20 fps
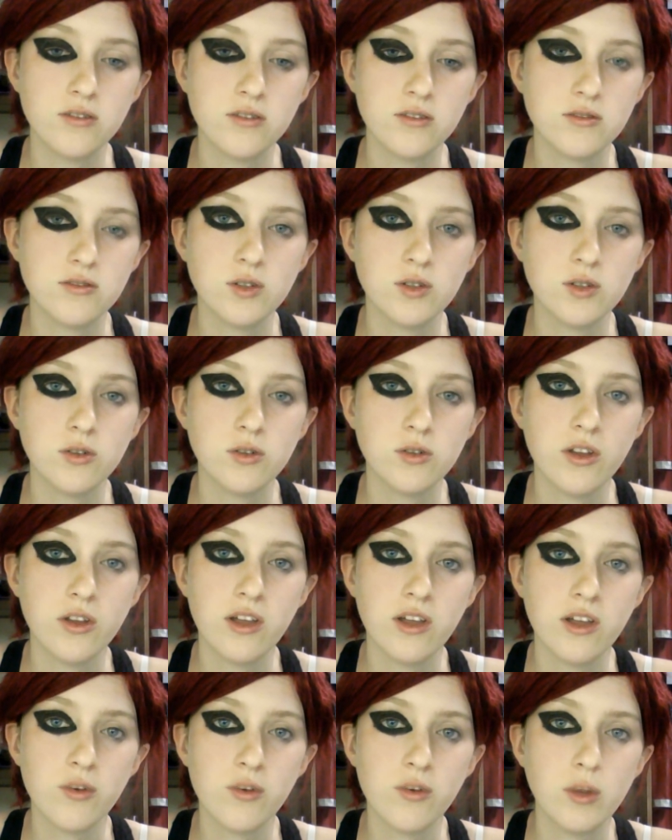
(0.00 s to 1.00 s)
So I think I've
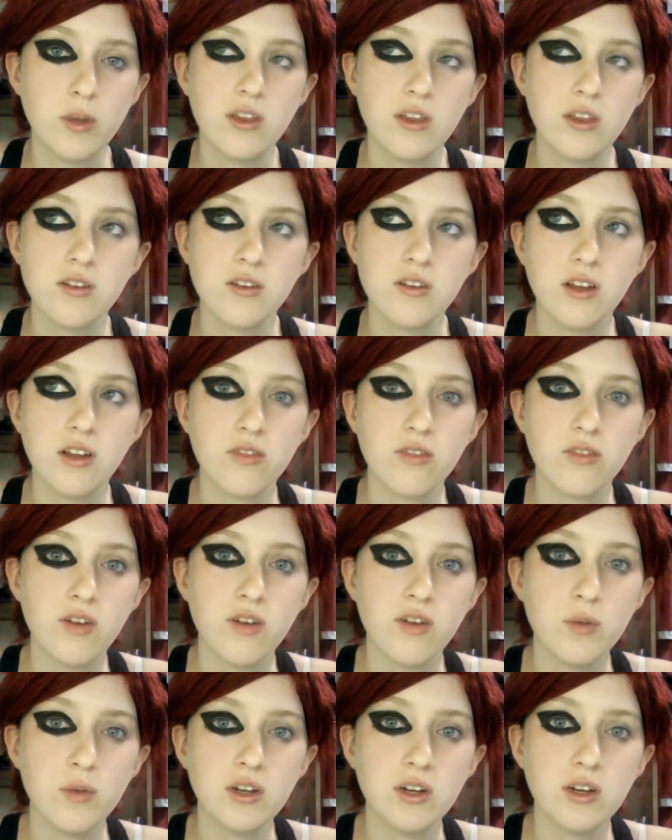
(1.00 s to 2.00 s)
repeated that like 5
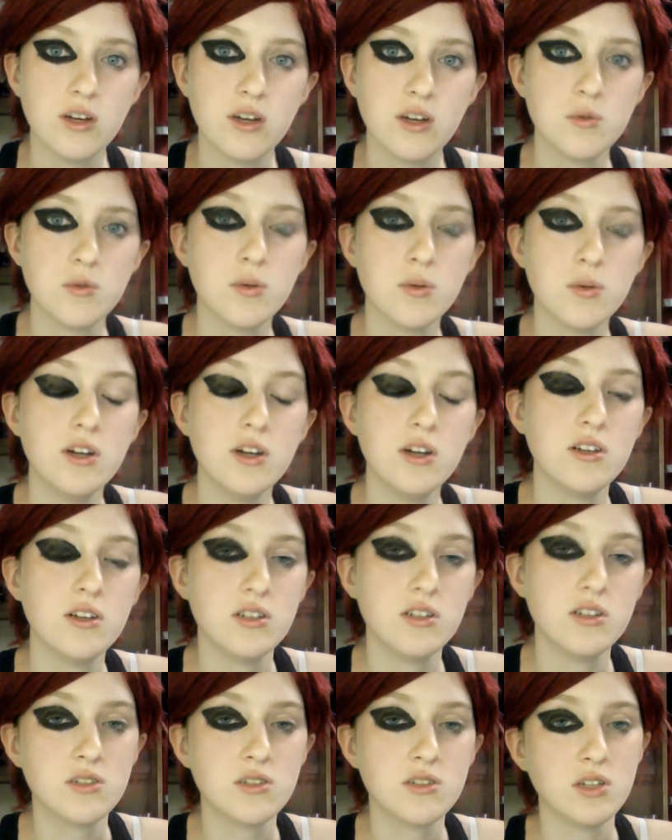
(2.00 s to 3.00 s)
million times, but it's
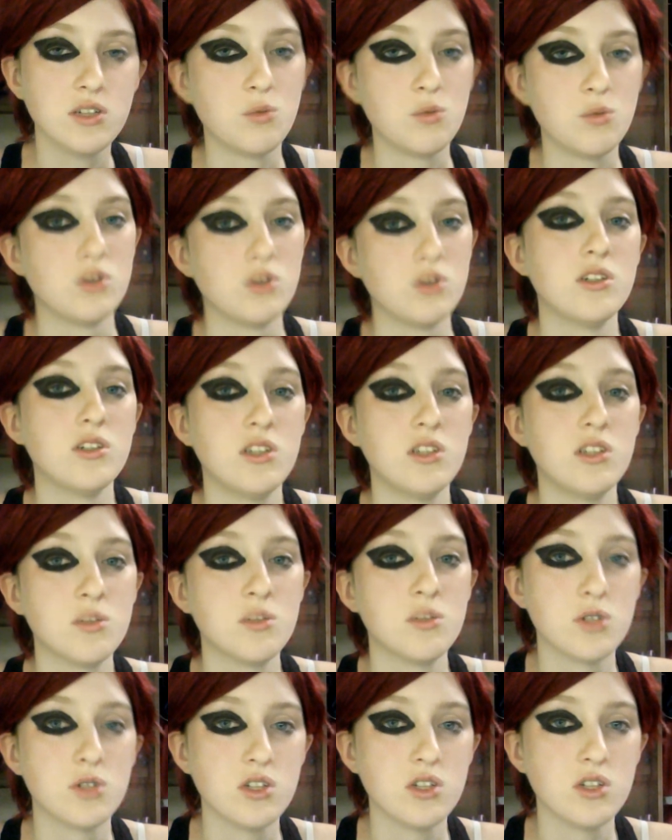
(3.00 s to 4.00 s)
really important,
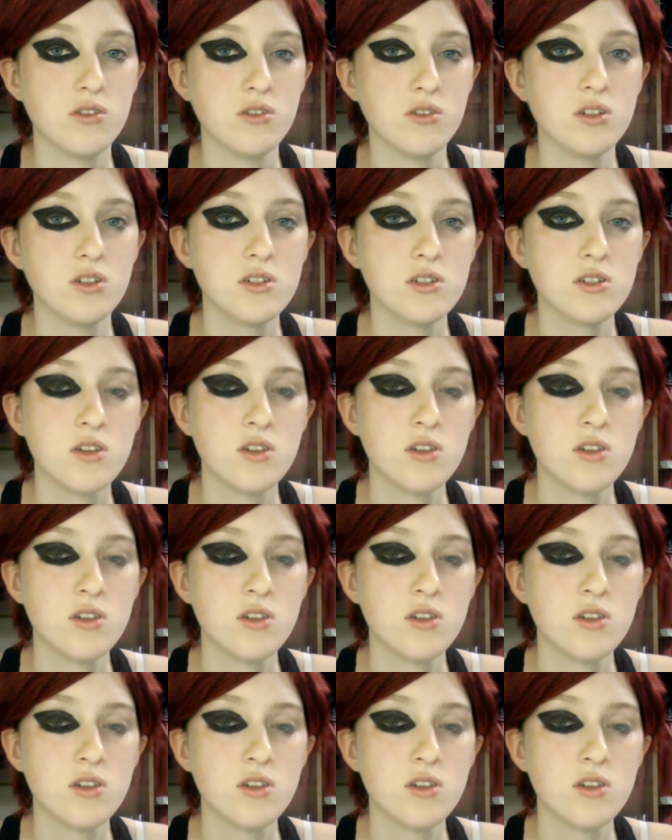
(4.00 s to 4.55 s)
especially for this.